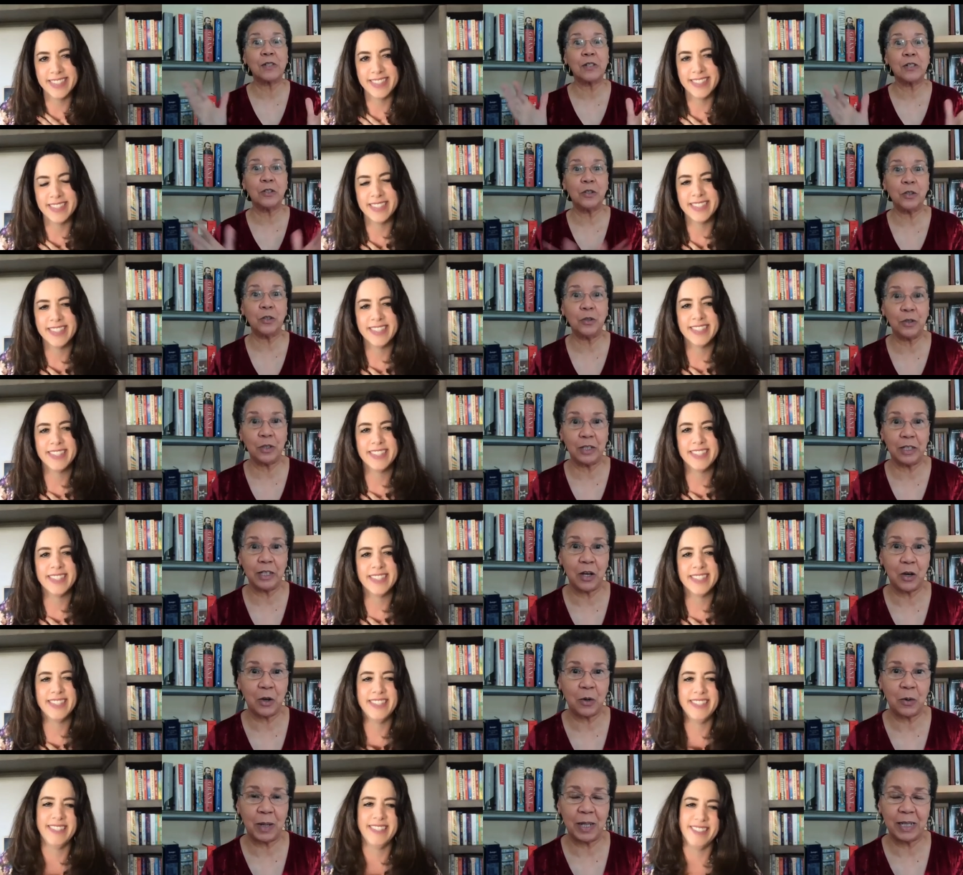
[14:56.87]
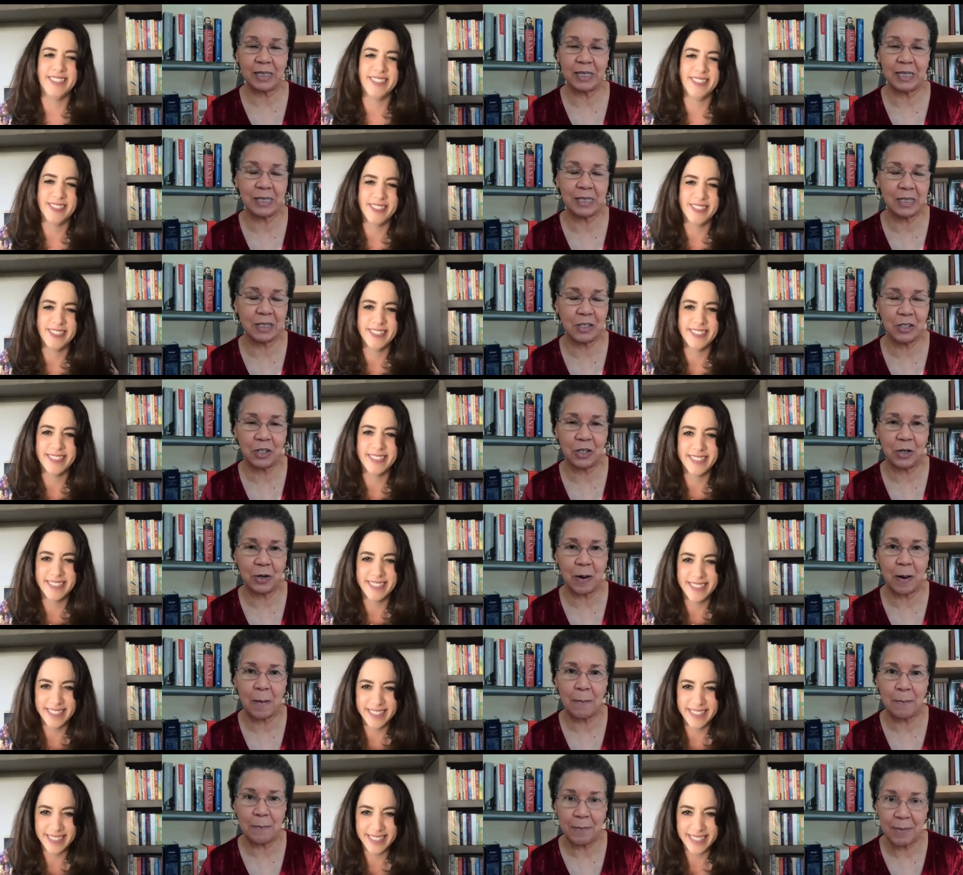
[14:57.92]
Speaker 1: absolutely go and listen to
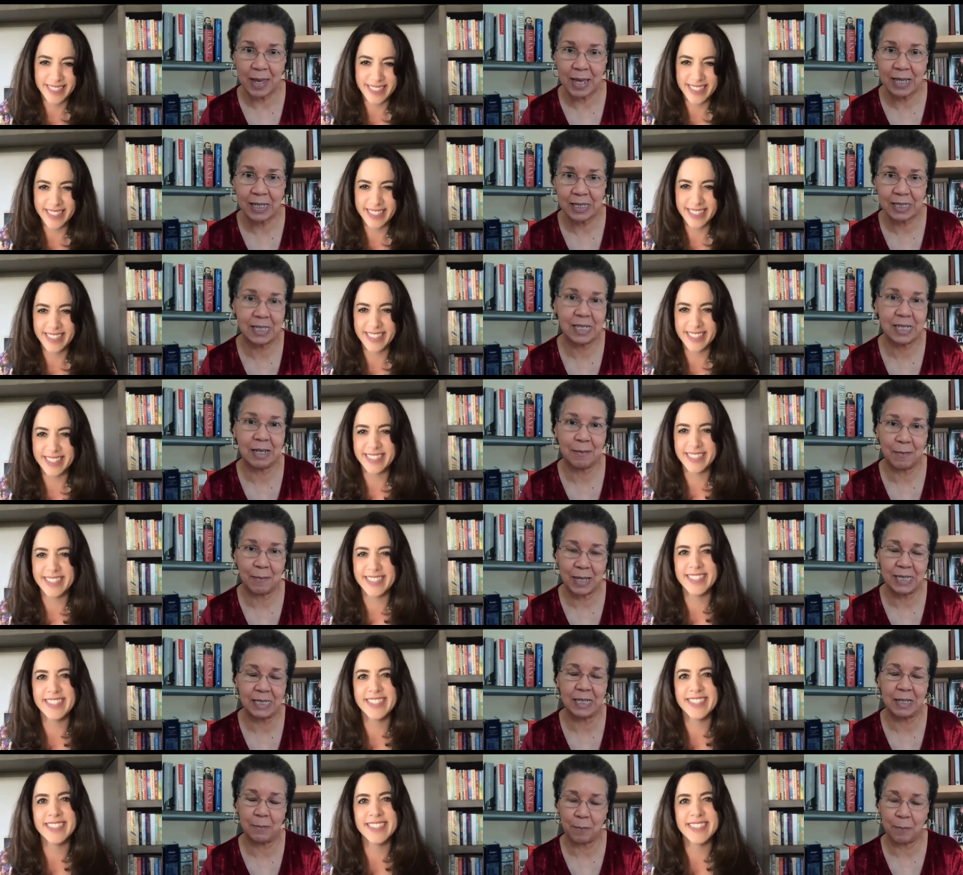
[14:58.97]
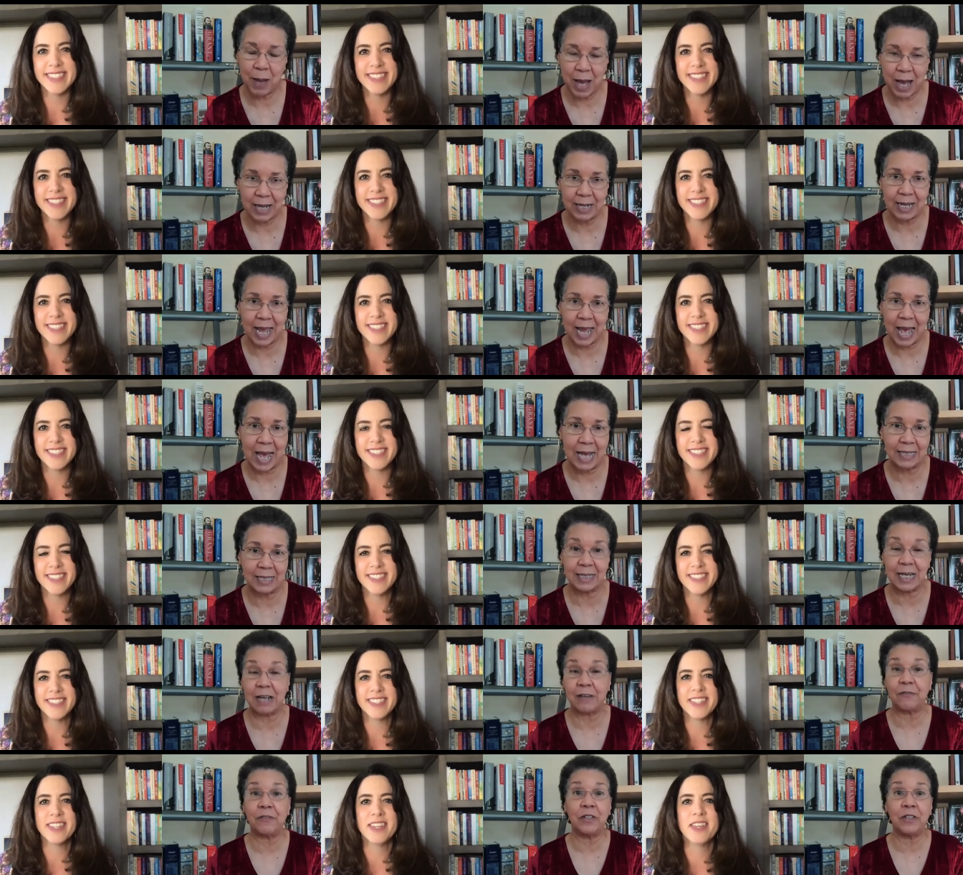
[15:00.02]
her amazing, amazing podcast,